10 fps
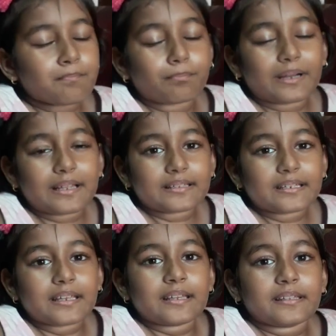
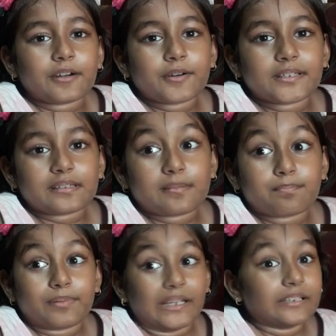but there was a
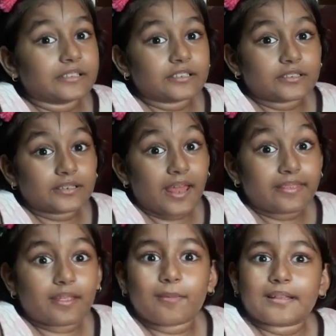big,
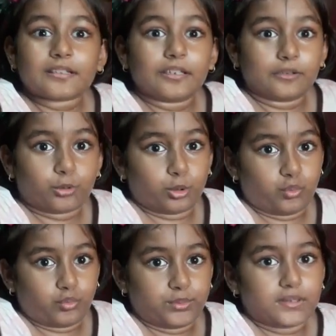and they went on a
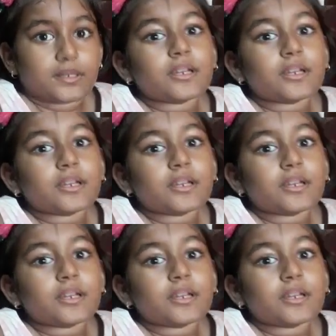cruise.